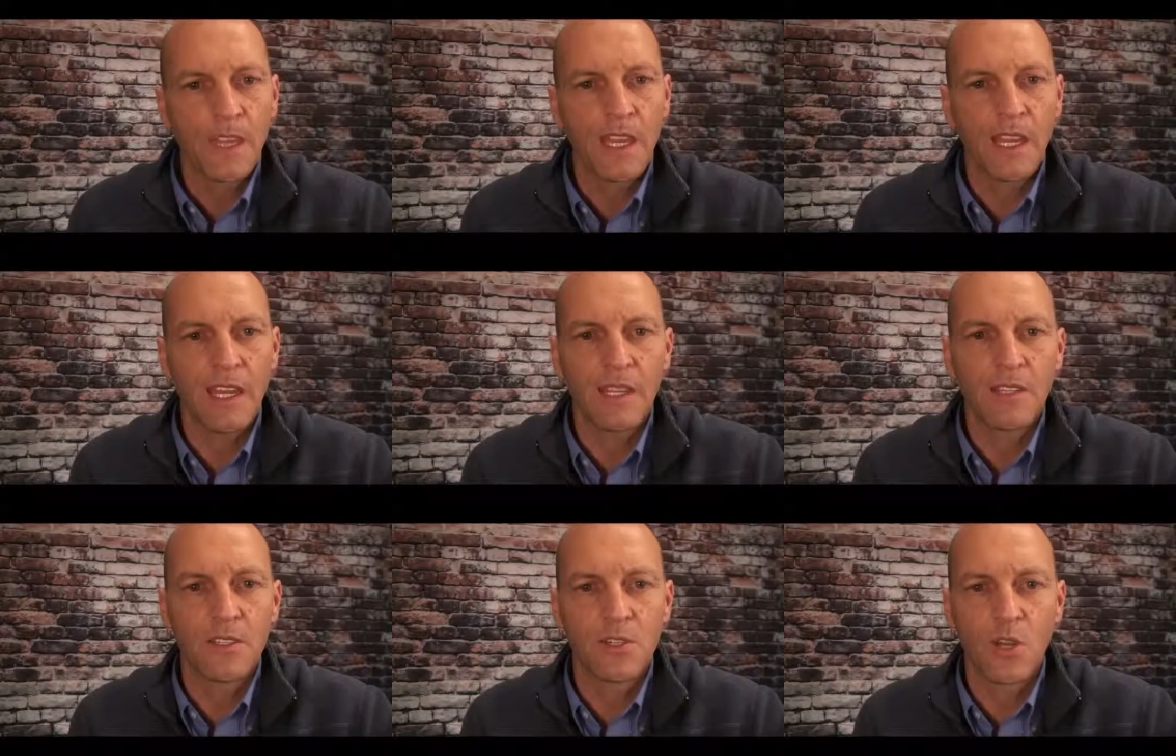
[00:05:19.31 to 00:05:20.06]

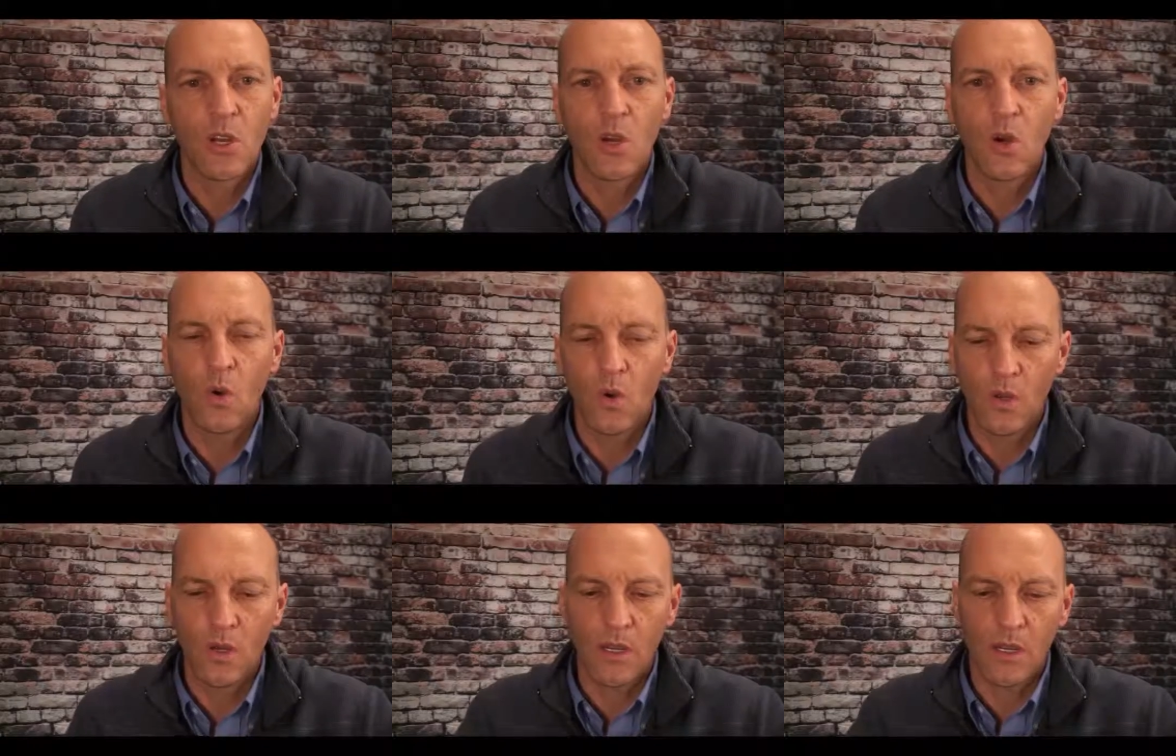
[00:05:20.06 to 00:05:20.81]
And
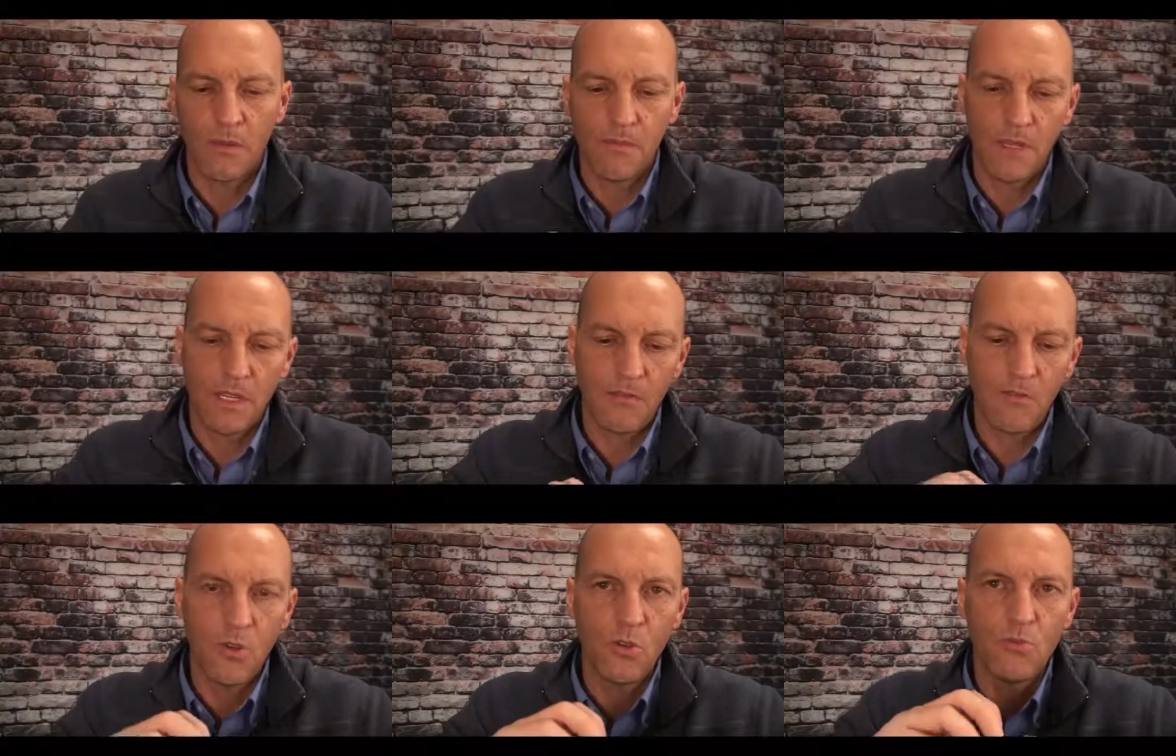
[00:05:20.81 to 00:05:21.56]
so um,
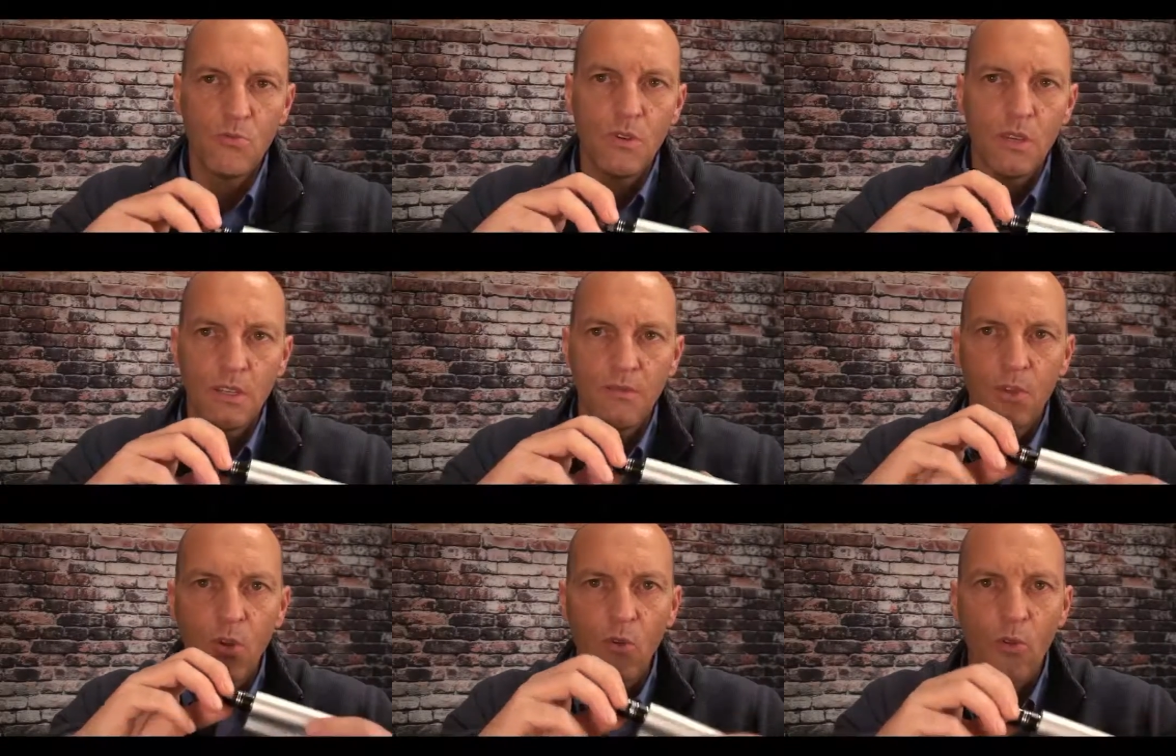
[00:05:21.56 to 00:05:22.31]
if, you,
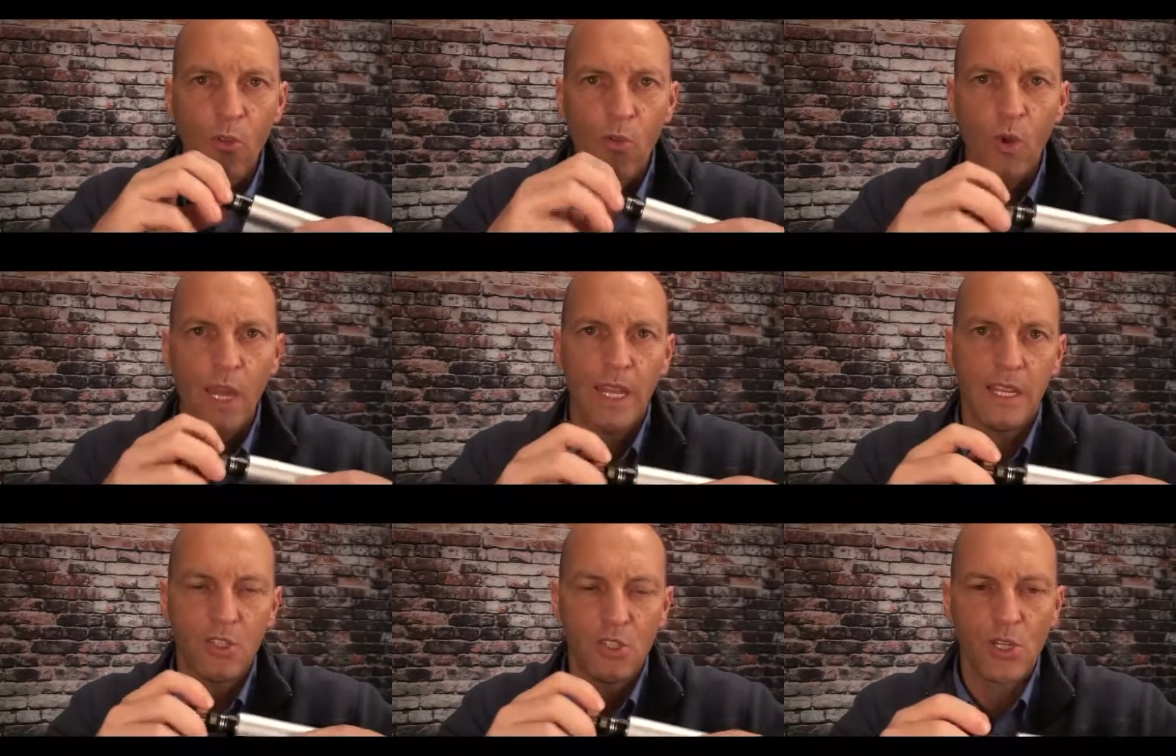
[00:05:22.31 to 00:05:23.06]
if you don't thread
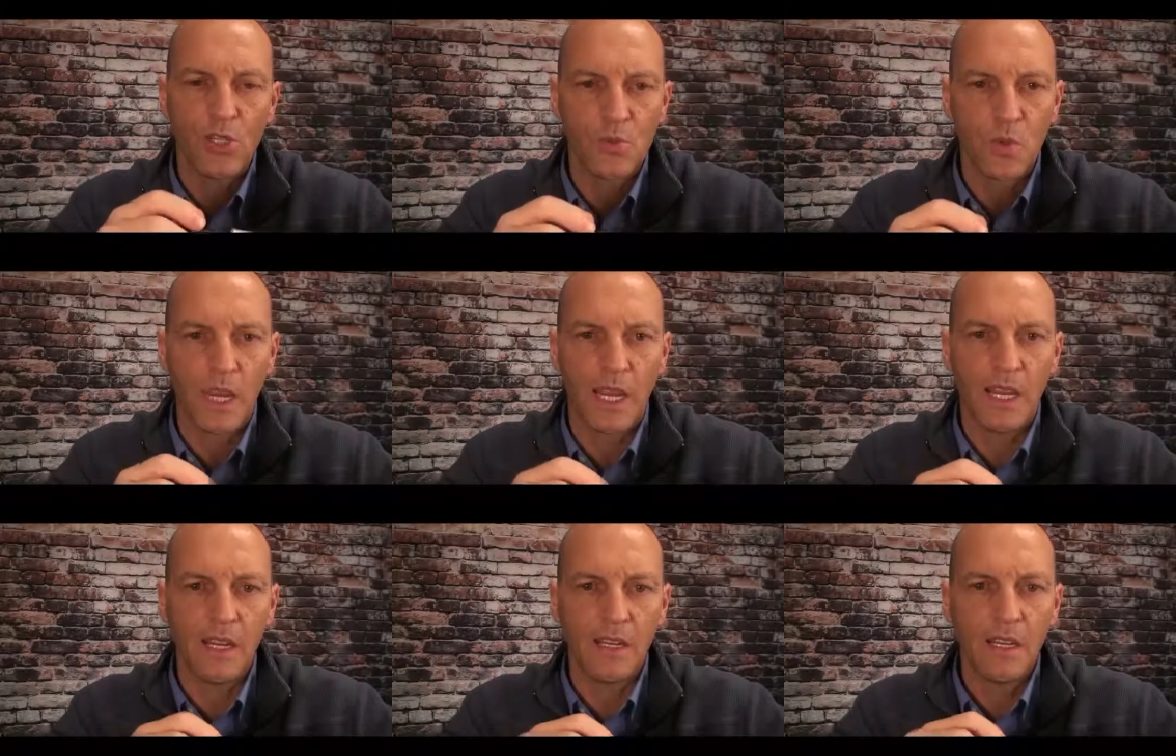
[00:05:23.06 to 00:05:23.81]
it just
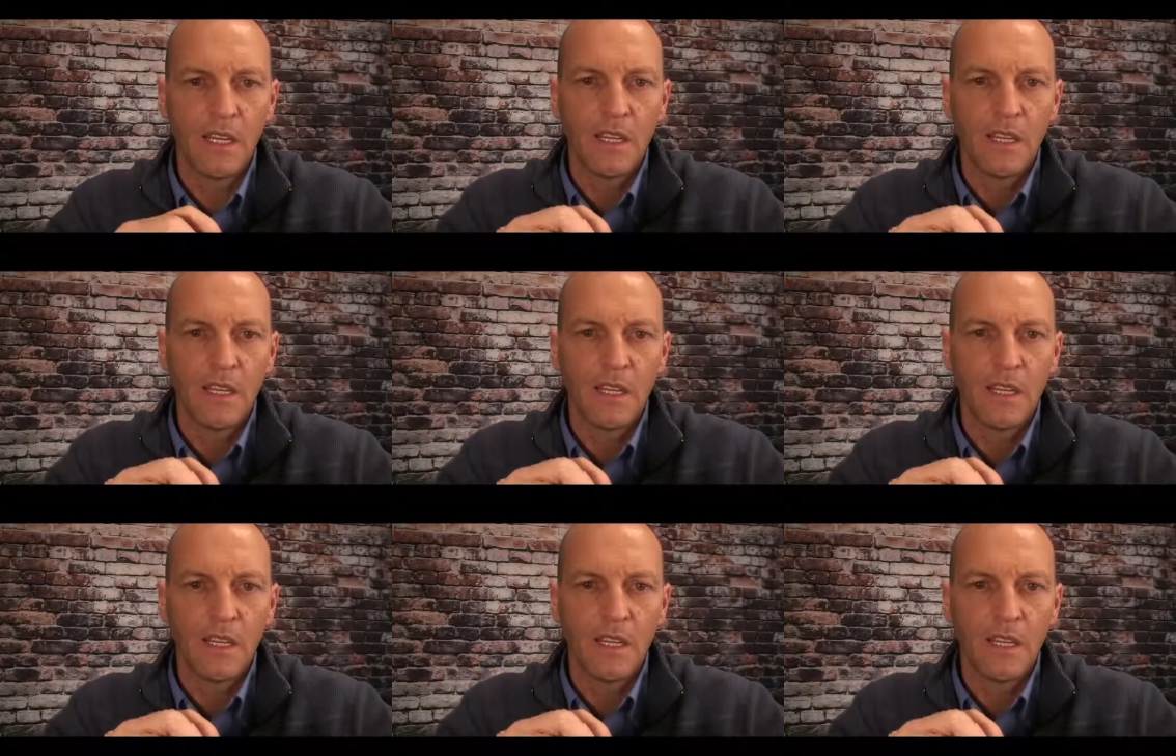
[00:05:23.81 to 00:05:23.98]
right,